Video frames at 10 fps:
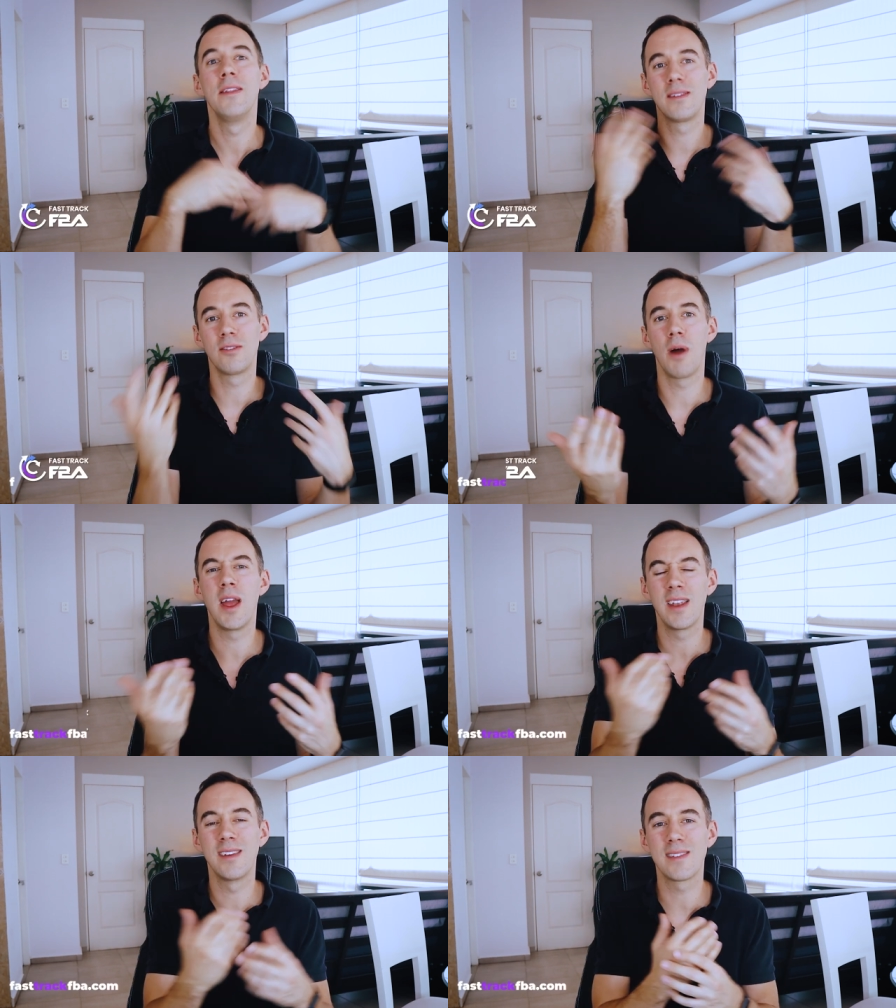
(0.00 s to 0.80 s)
This is my
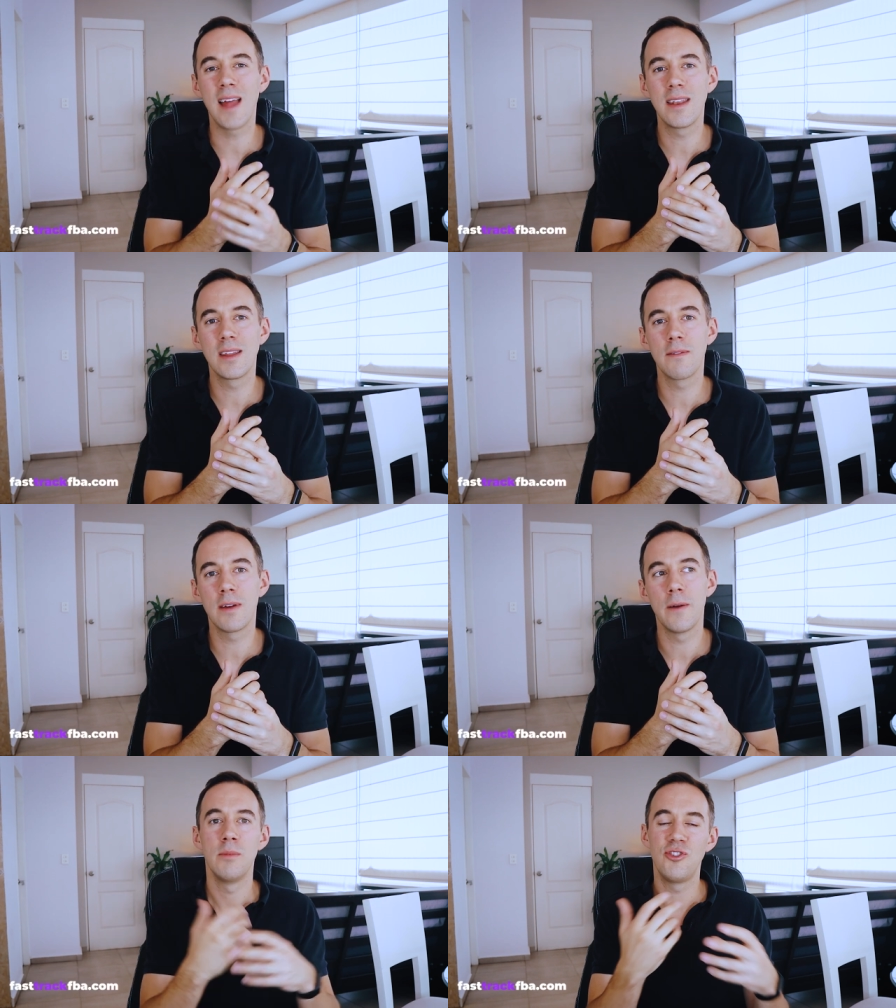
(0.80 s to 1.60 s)
understanding of
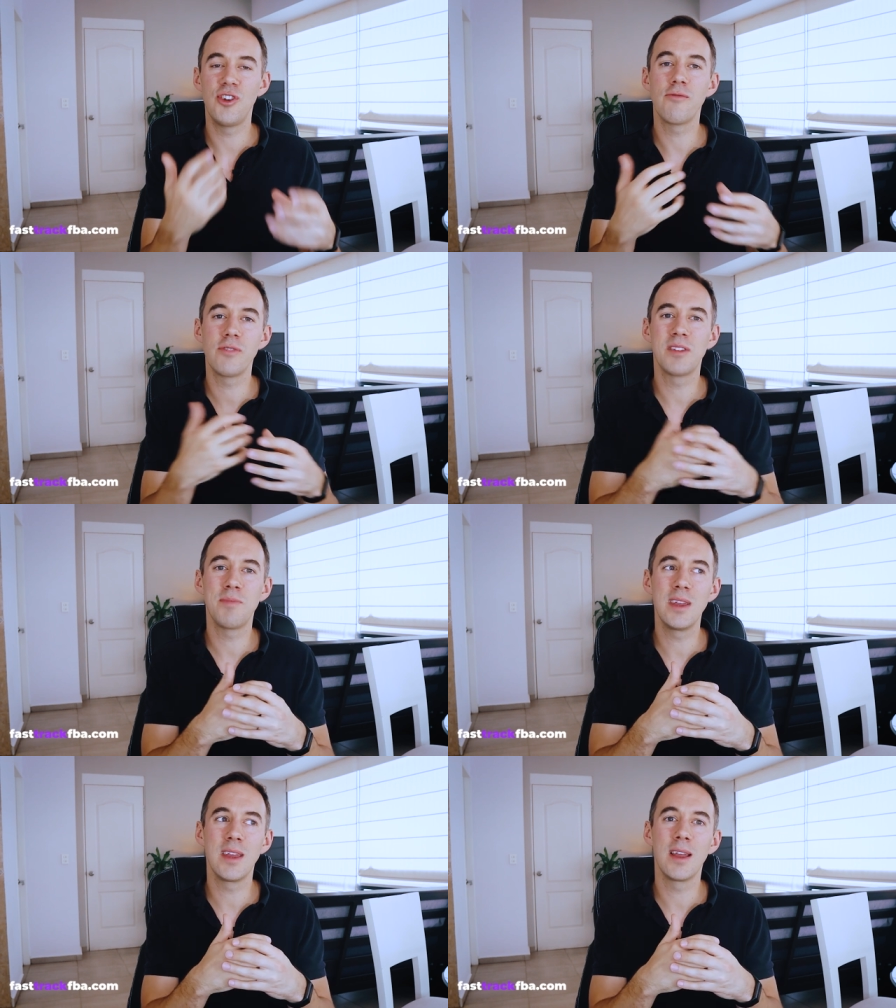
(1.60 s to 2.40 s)
it. But generally
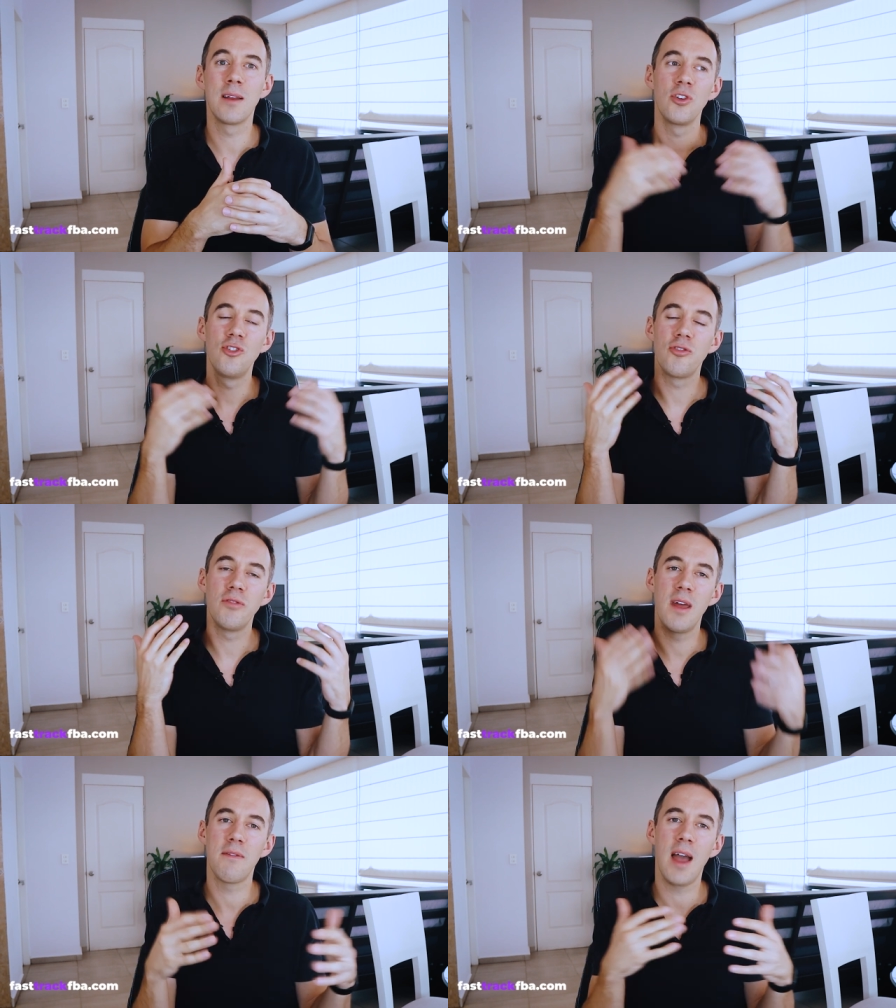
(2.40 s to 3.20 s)
speaking, you should
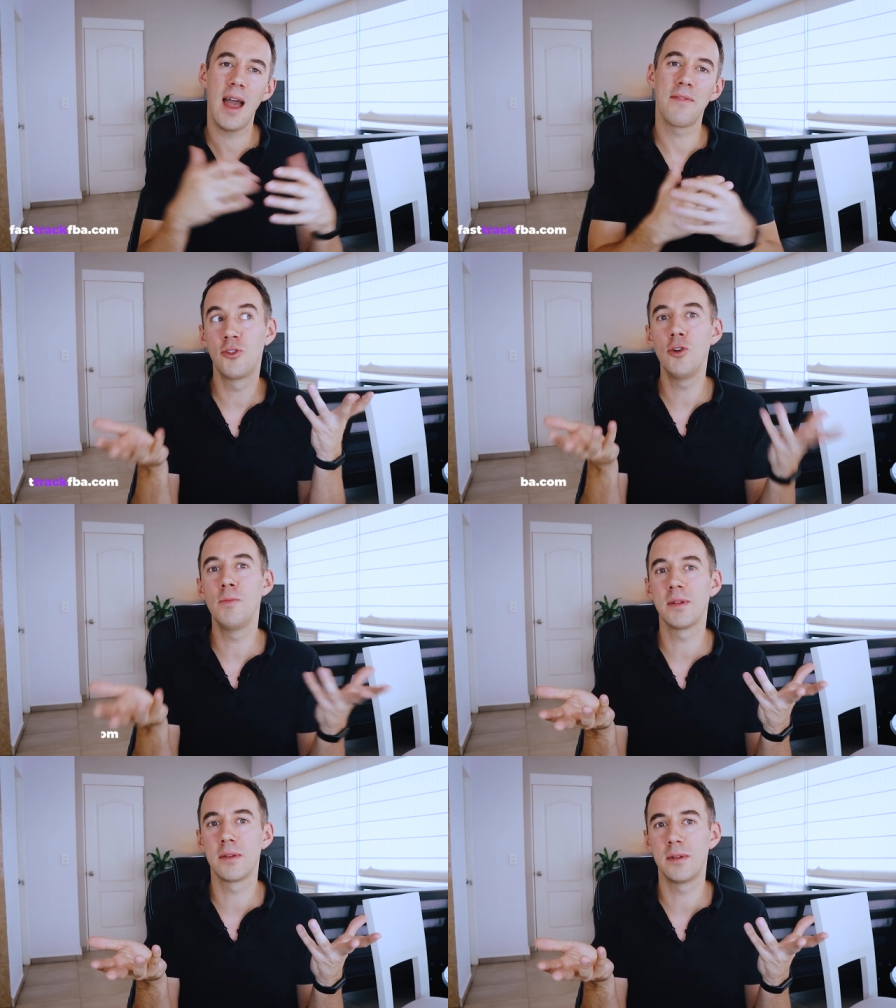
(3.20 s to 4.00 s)
never have two
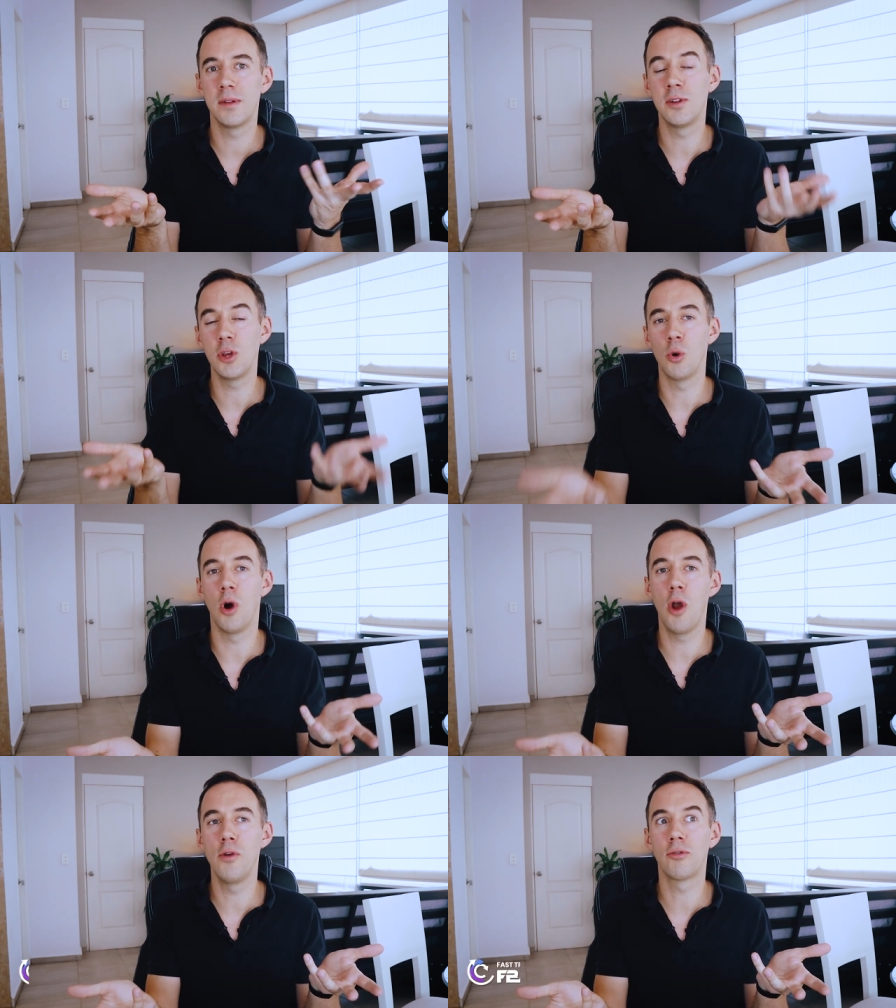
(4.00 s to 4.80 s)
businesses that
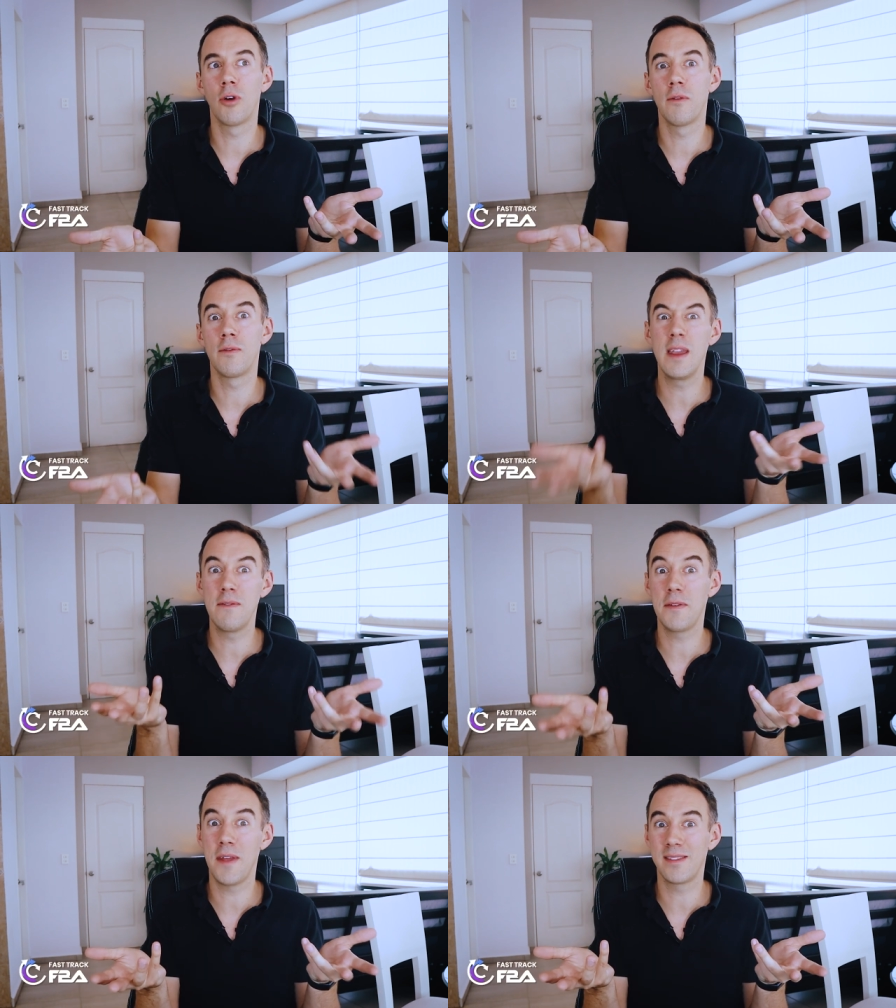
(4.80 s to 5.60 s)
you're owner of,
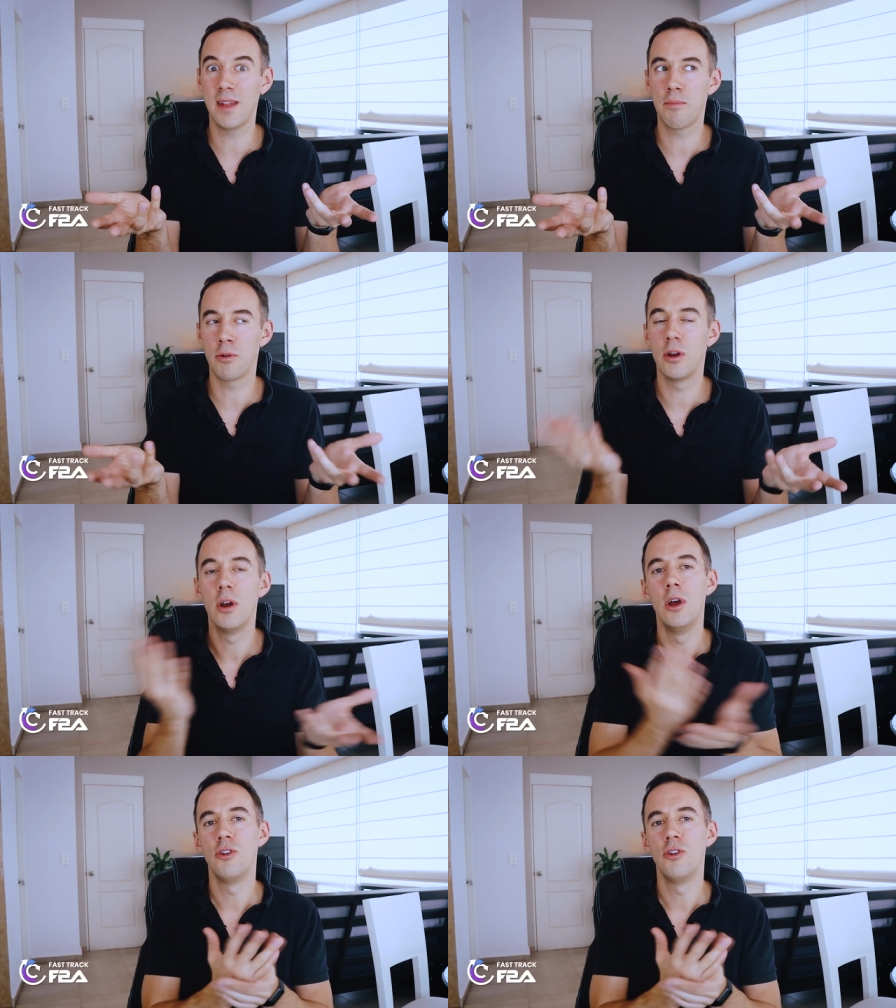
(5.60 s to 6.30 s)
even if they're separate,